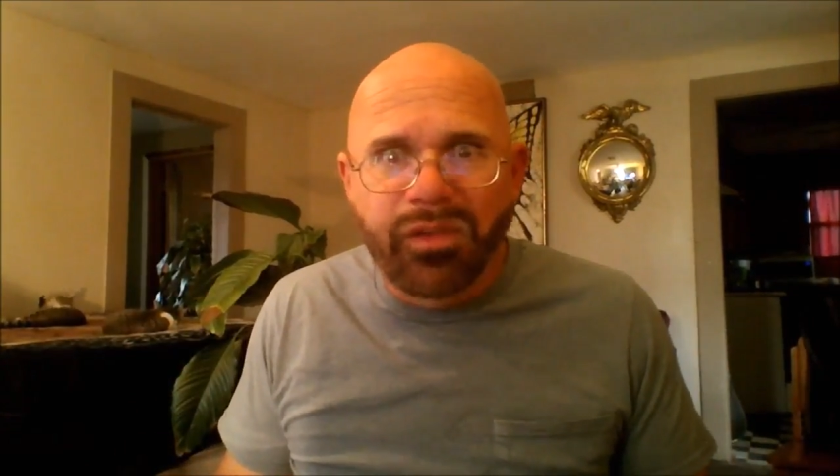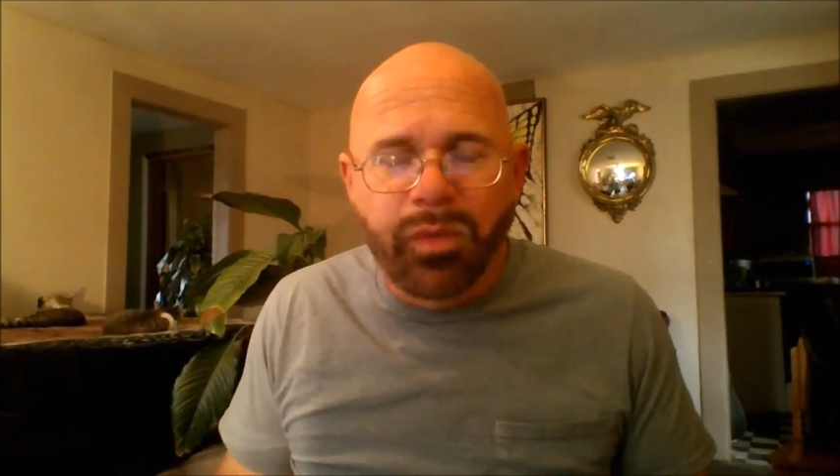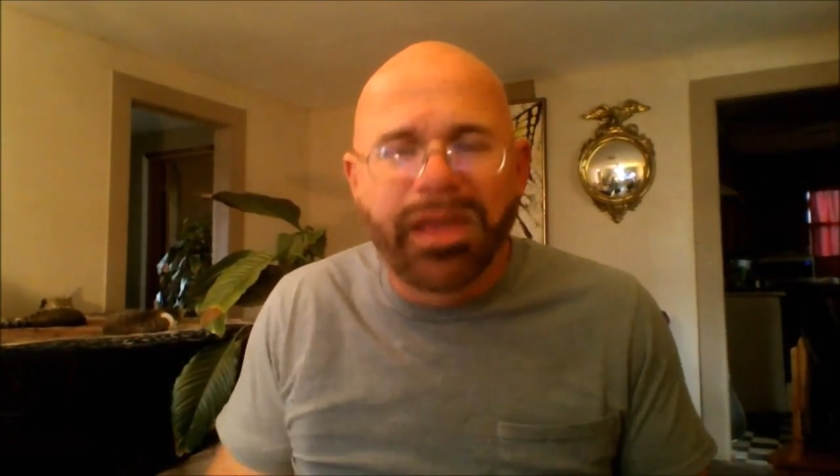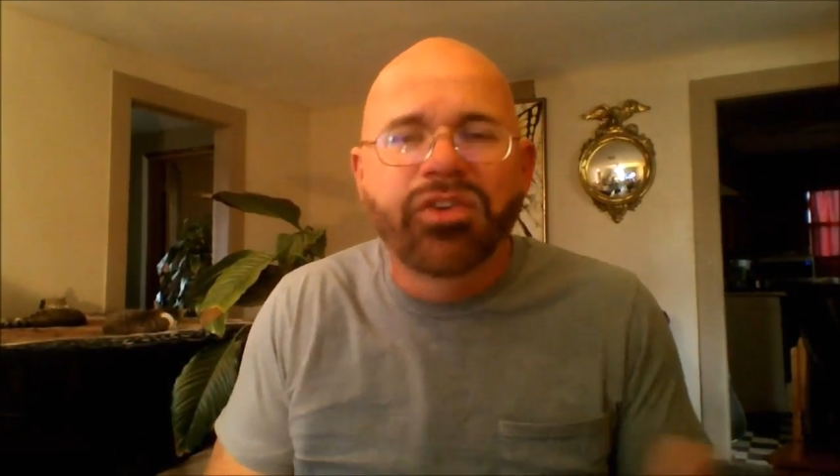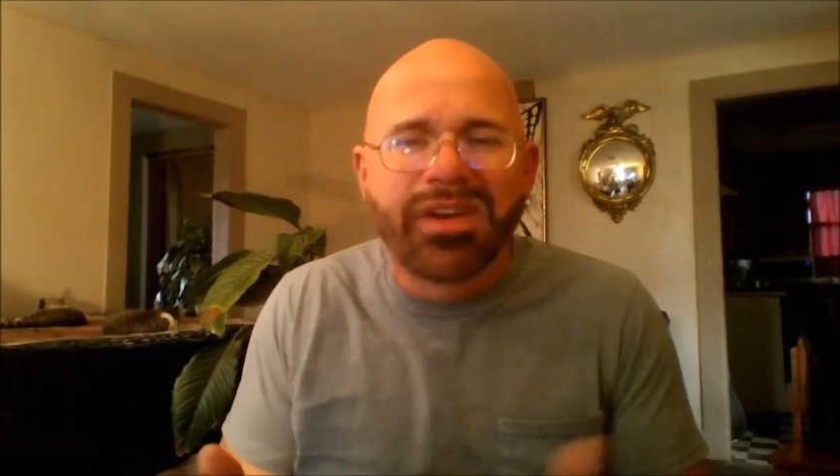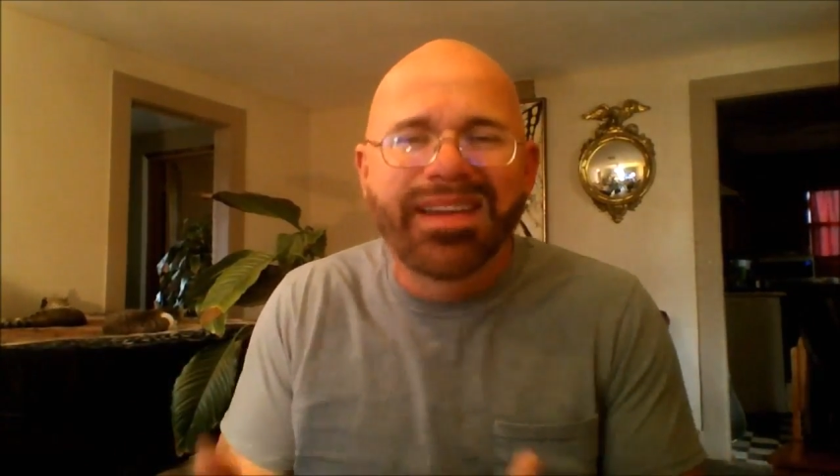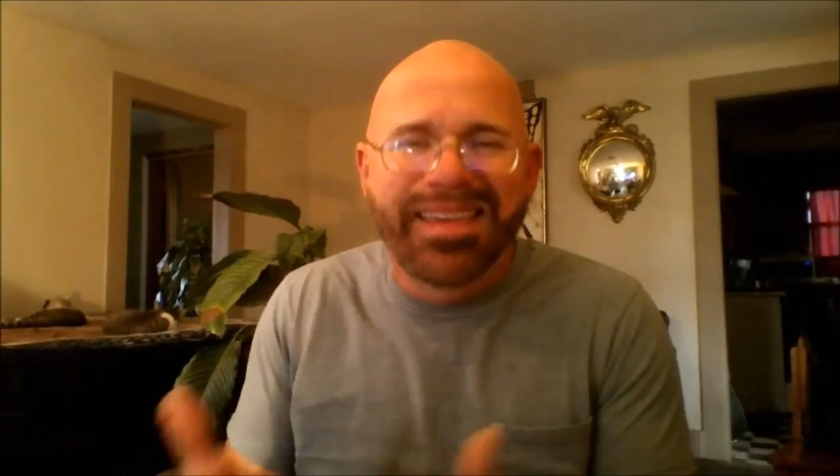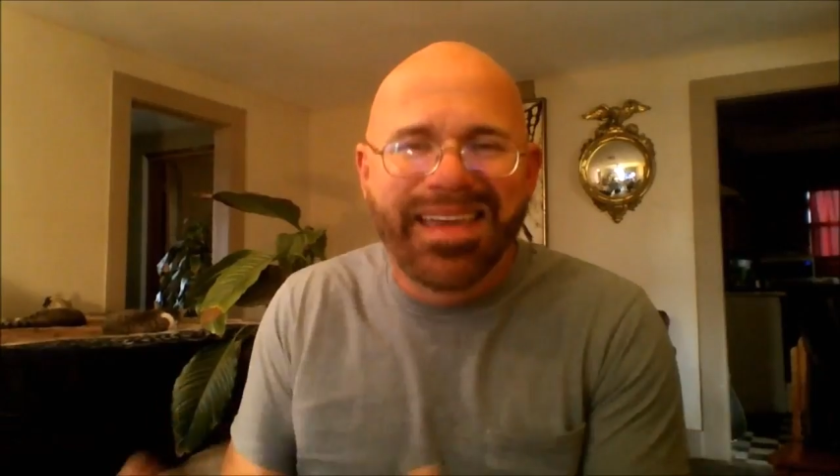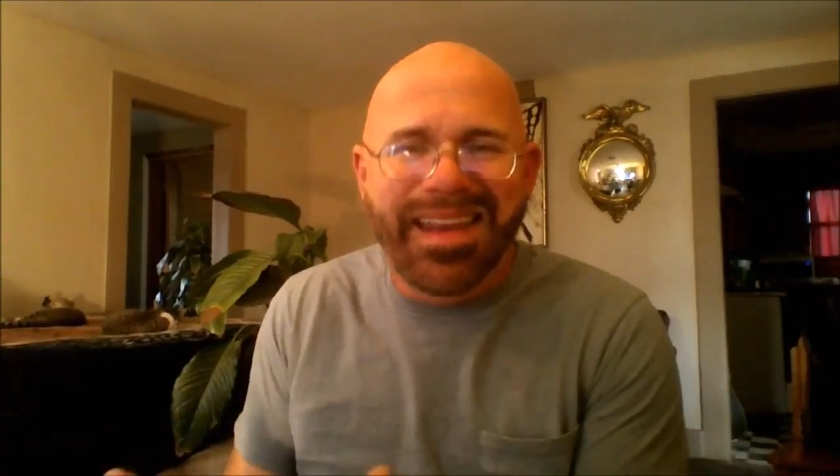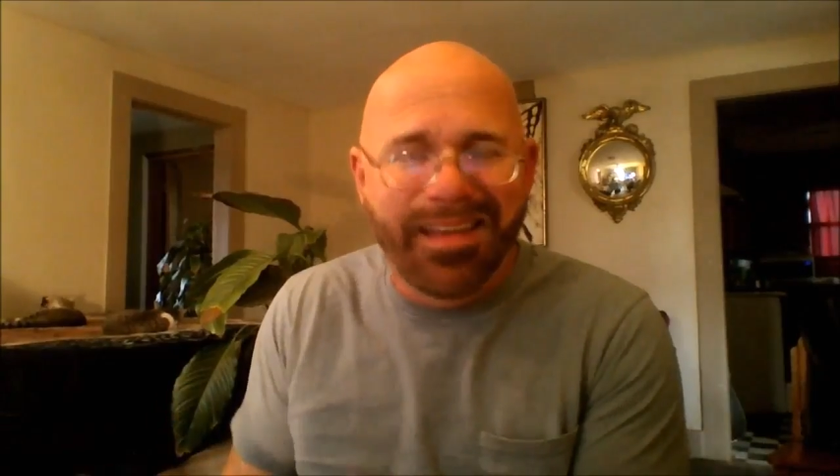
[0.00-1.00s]
where they couldn't
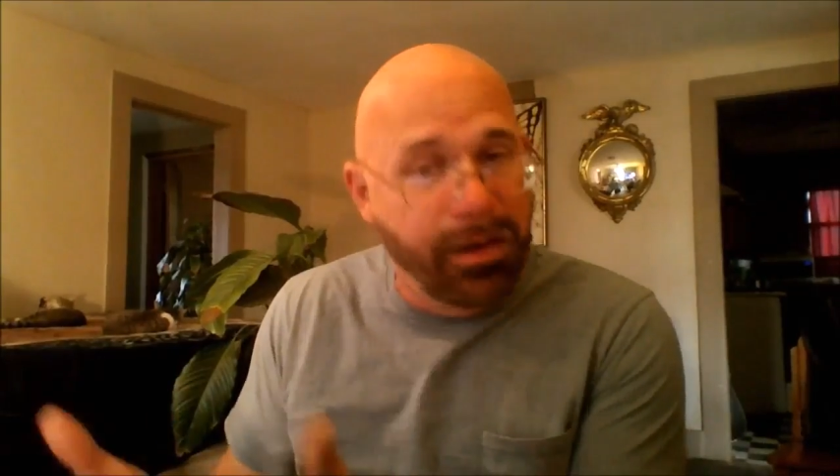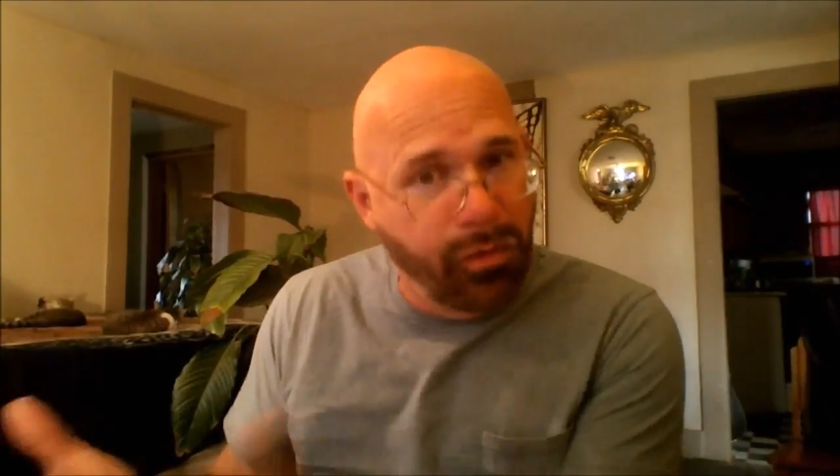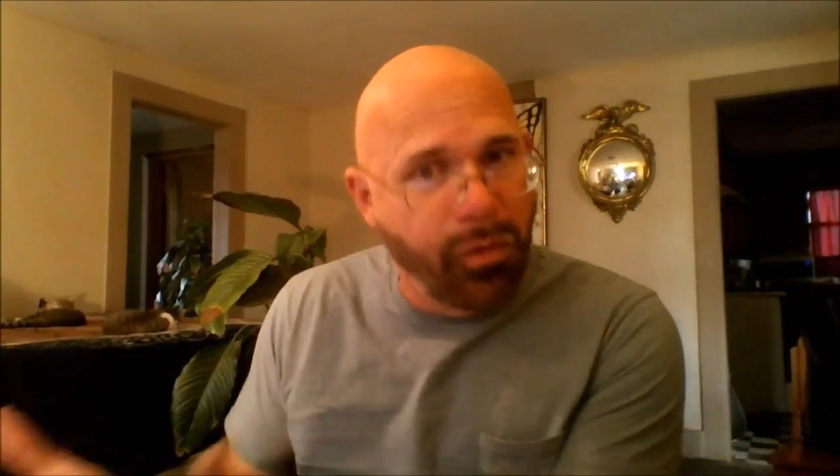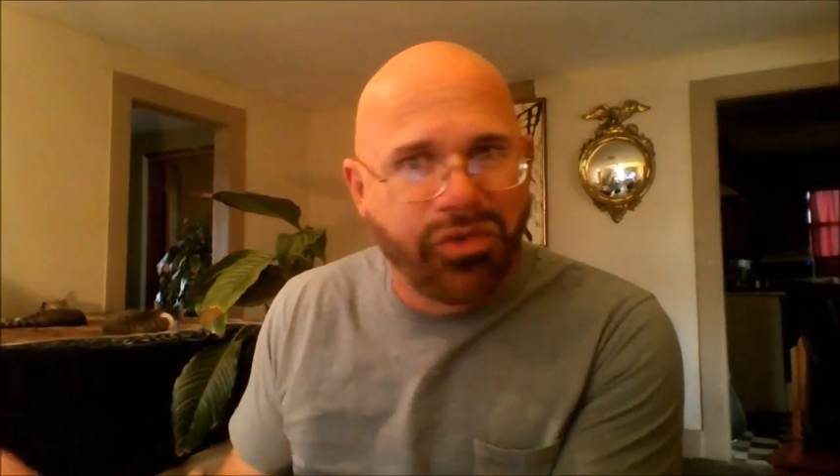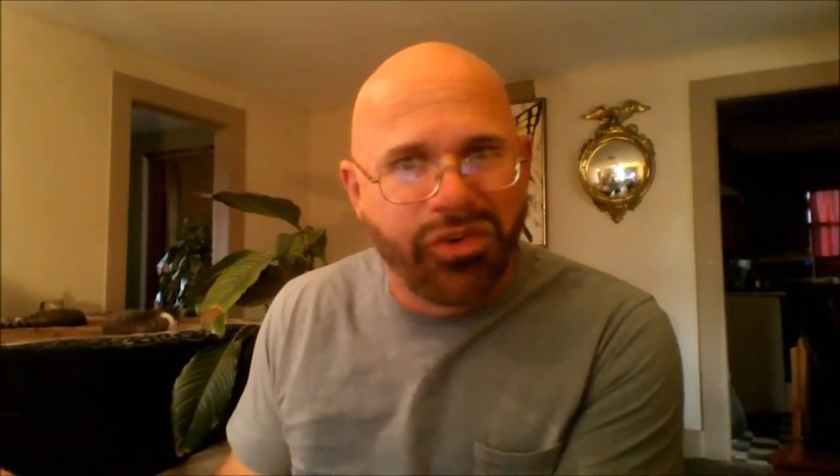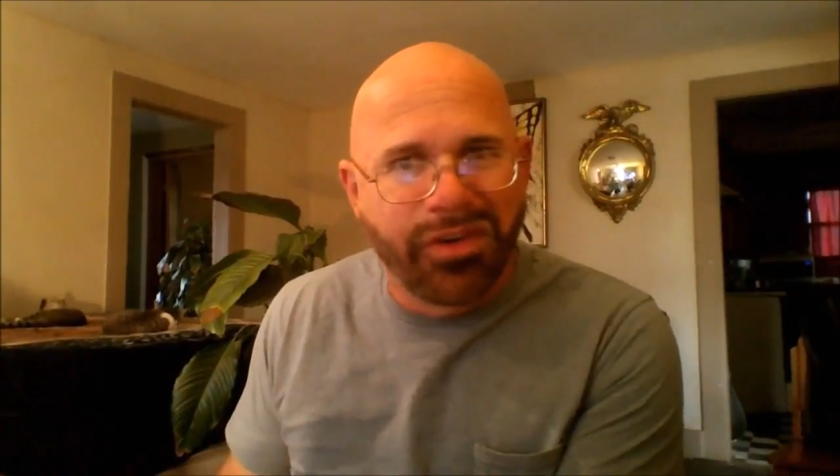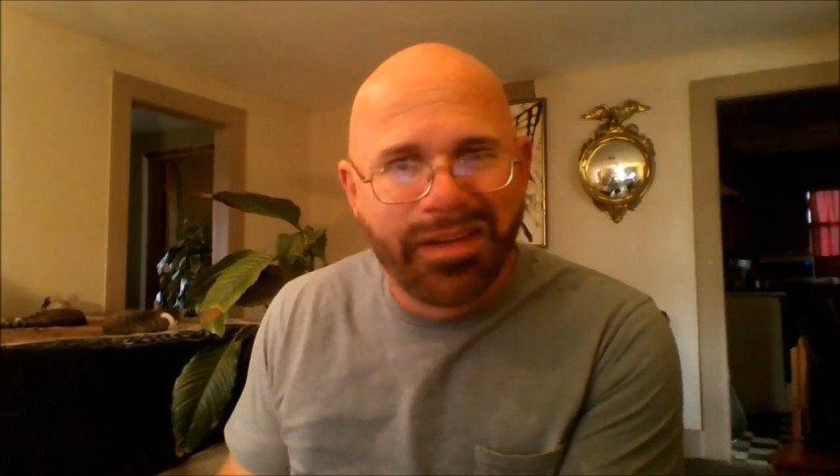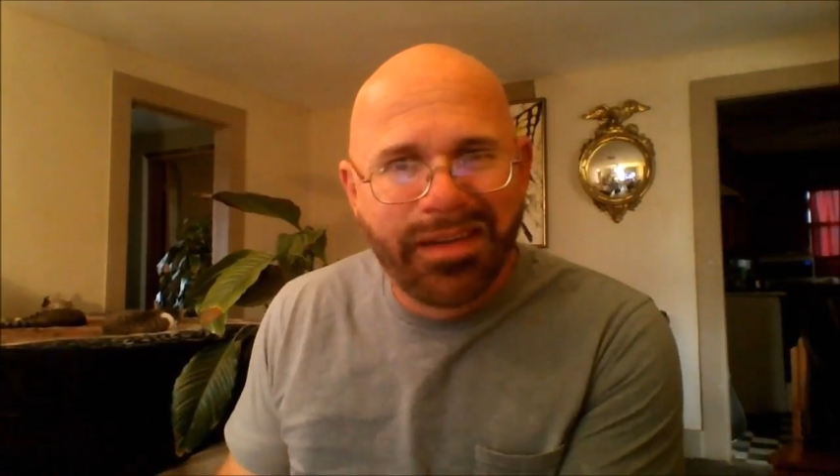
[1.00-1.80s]
get an orchard.